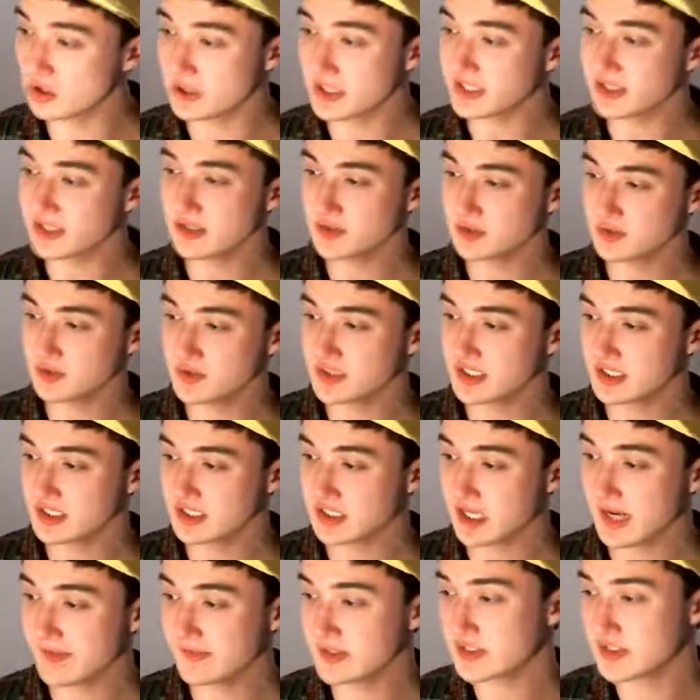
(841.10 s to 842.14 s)
like it'll do a ton of
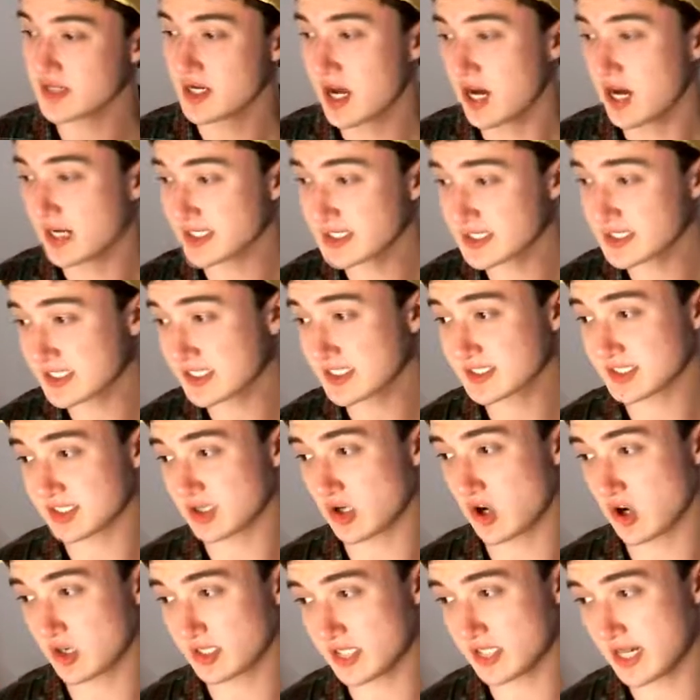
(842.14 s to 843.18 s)
damage, against things like
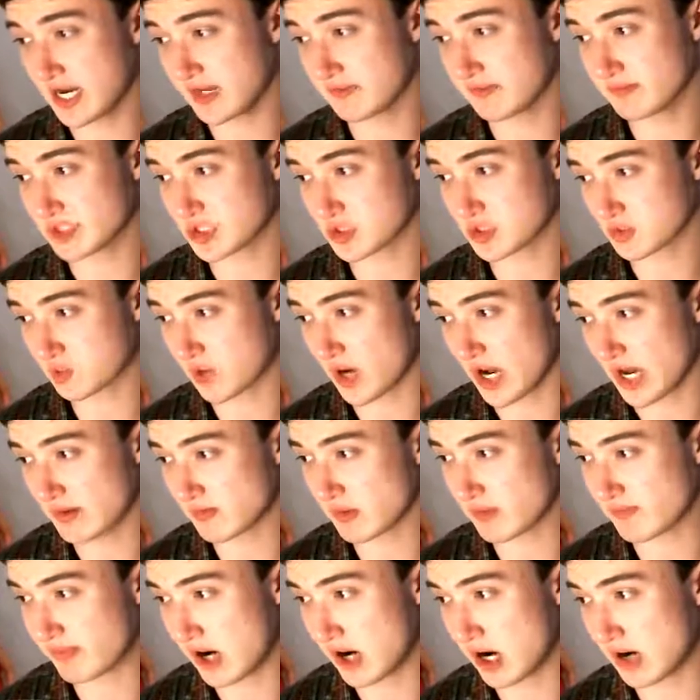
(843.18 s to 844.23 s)
Arcanine, Mr. Rhyme,
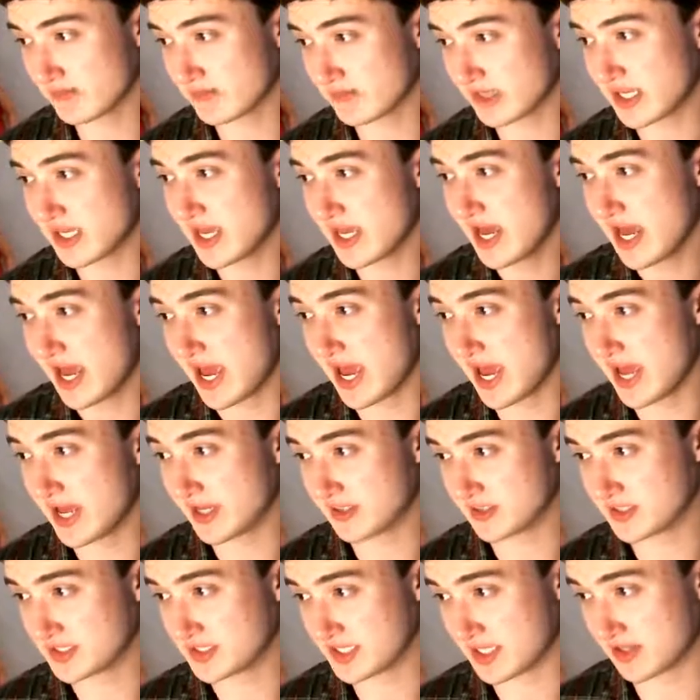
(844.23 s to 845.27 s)
or Bombi,
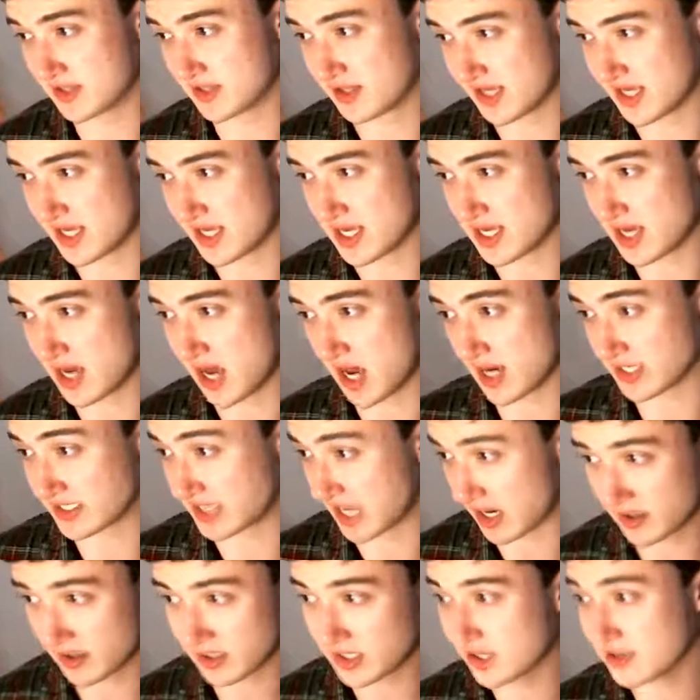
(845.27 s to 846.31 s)
and the
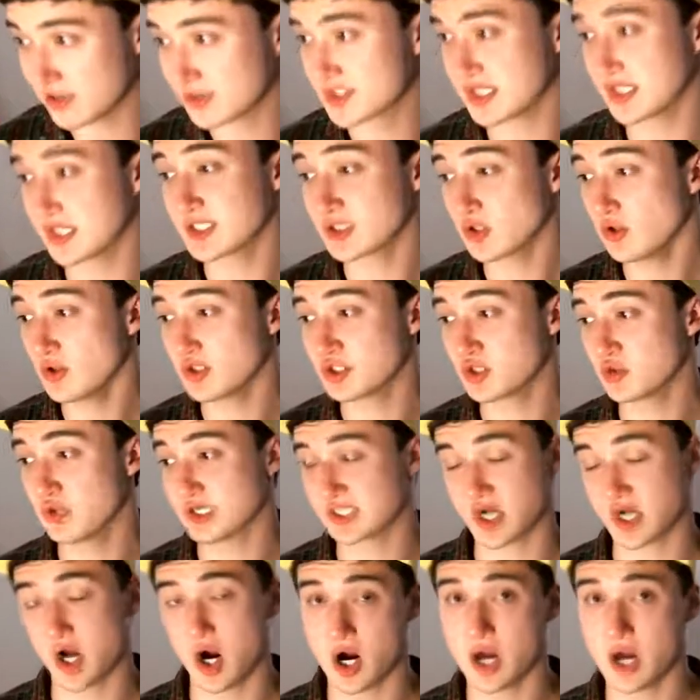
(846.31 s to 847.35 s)
Gyarados, it's going to do a
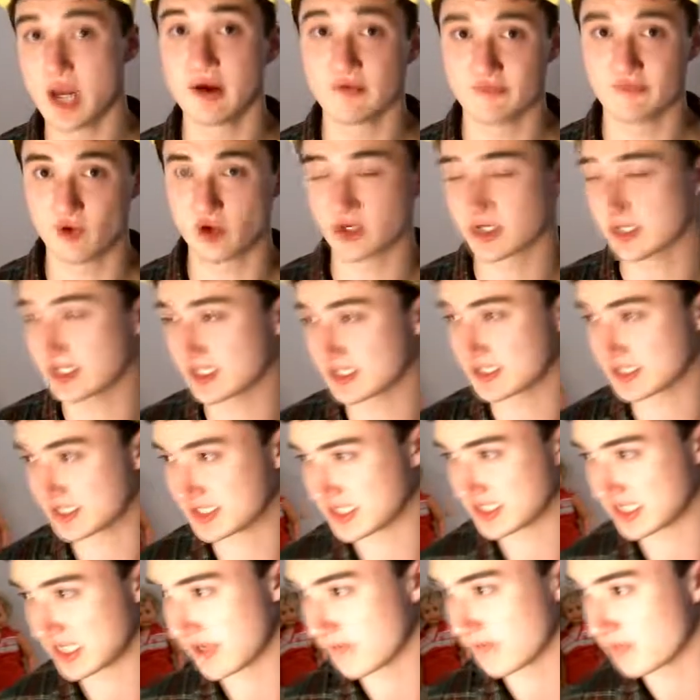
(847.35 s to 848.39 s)
ton of work against his
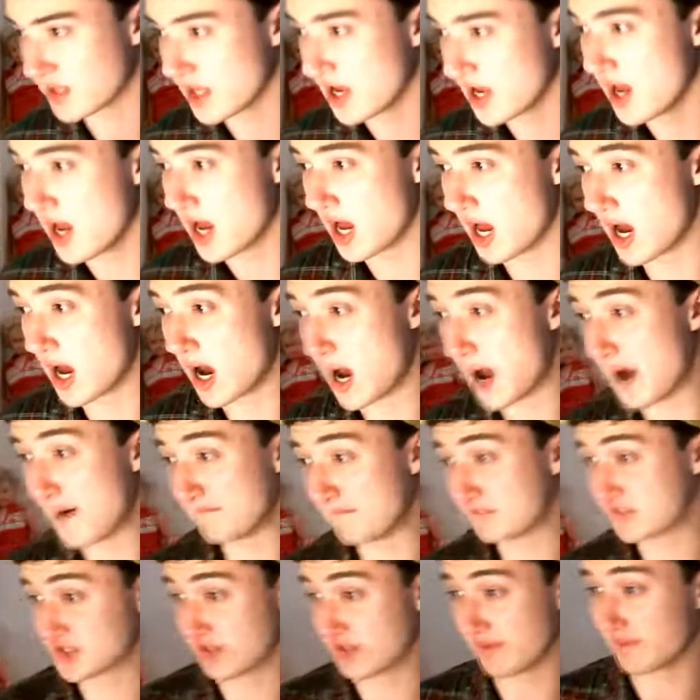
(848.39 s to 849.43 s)
team.
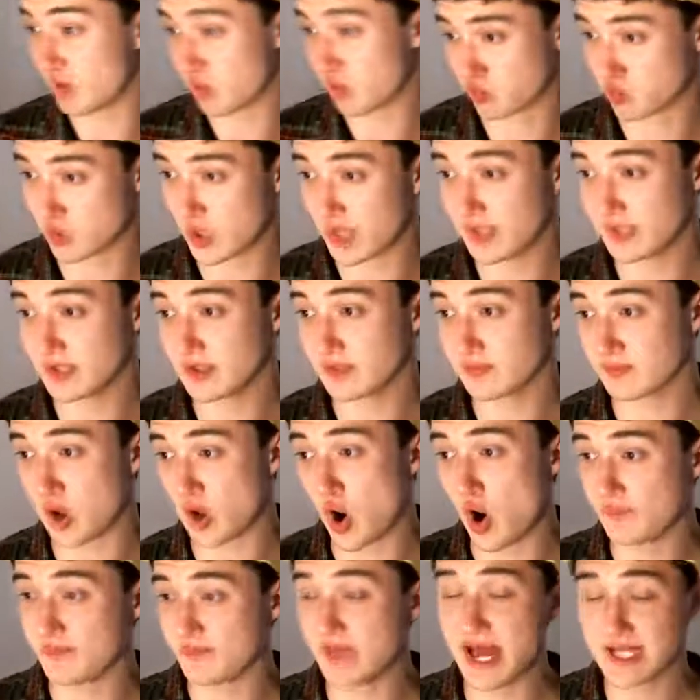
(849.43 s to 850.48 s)
So I'm really
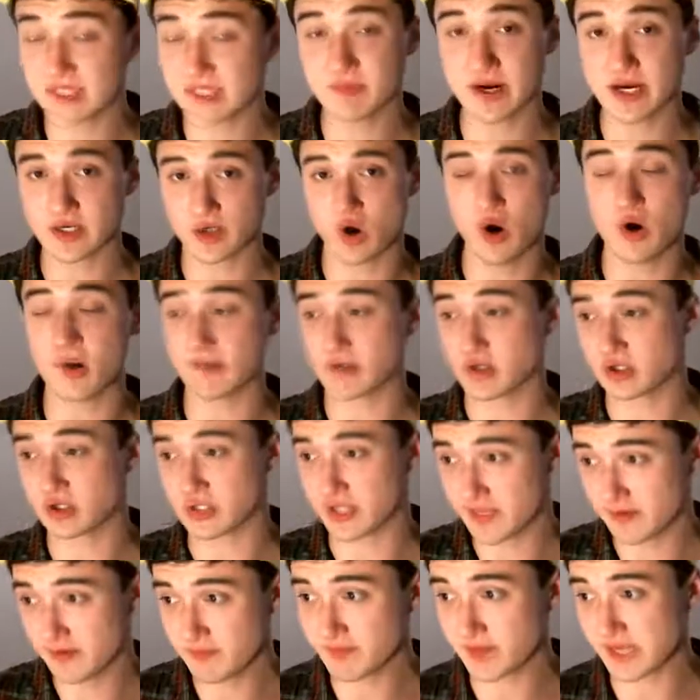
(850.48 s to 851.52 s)
that's my goal. I'm going to
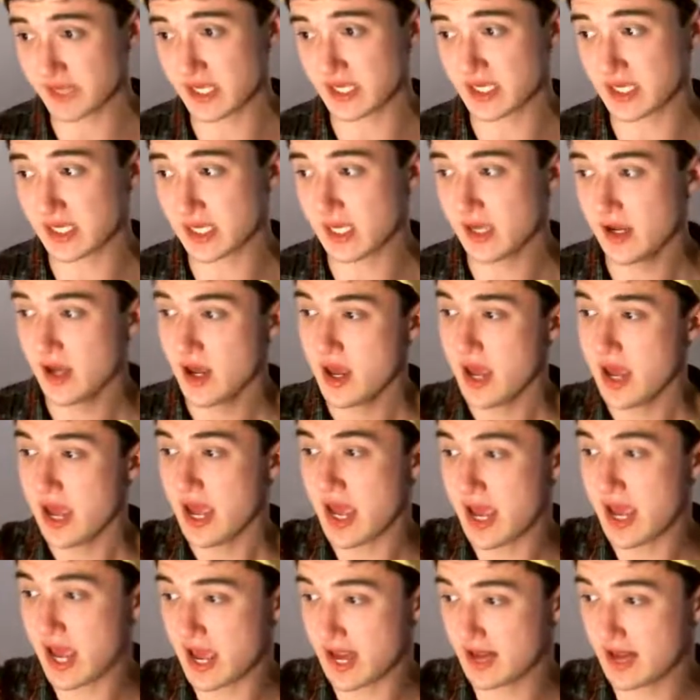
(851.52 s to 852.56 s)
leave Pinky,
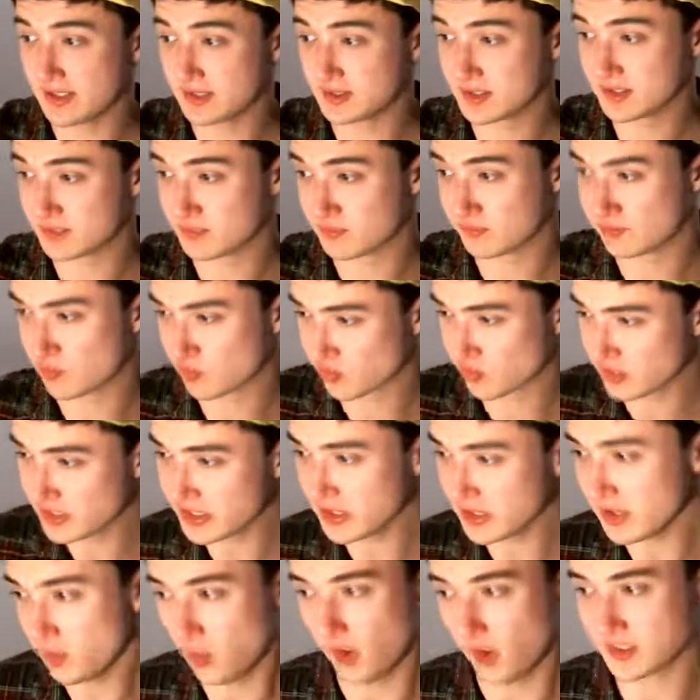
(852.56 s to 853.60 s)
and
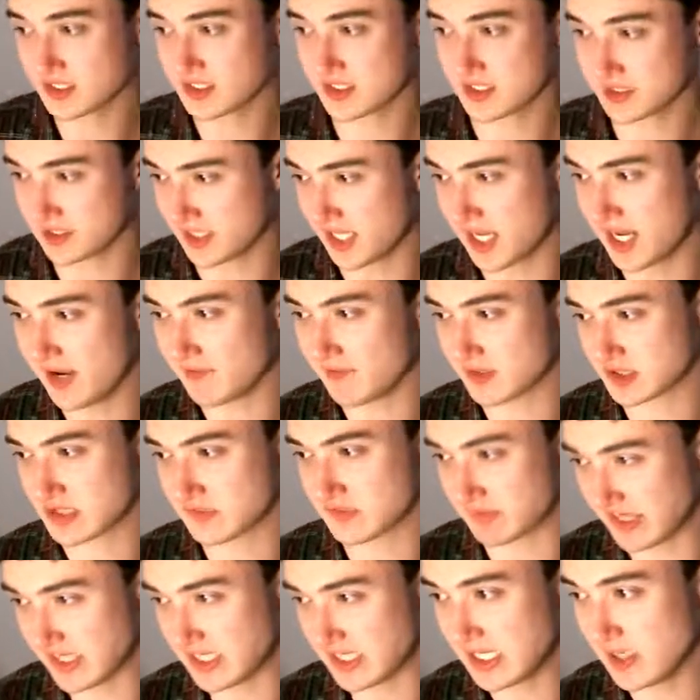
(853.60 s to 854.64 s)
really the worst lead versus
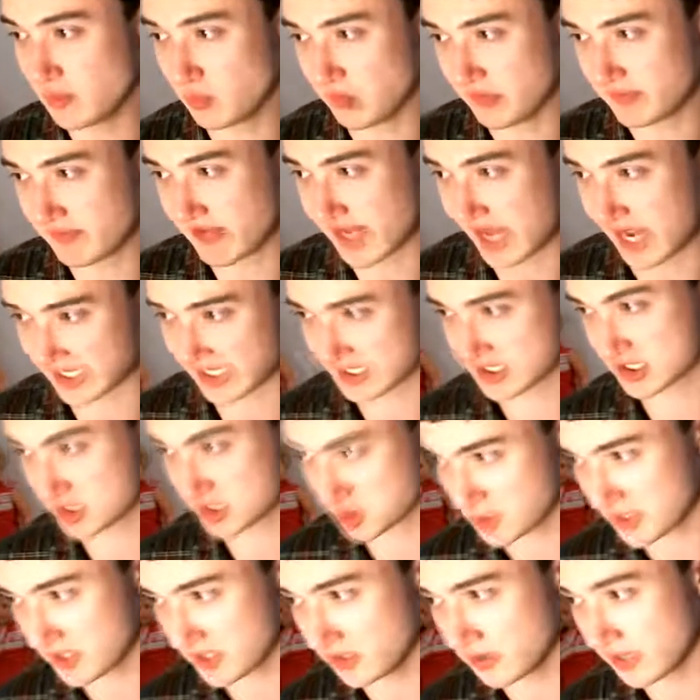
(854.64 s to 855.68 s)
Pinky would be
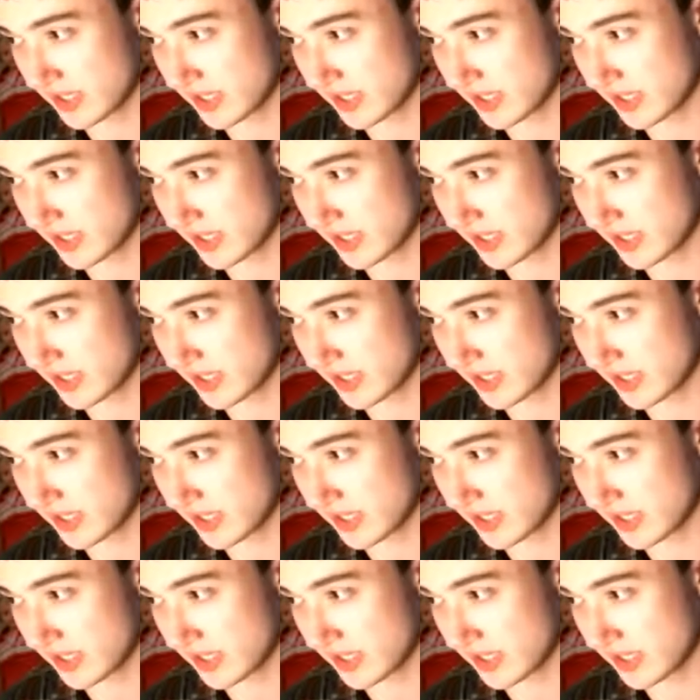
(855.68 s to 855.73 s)
Excadrill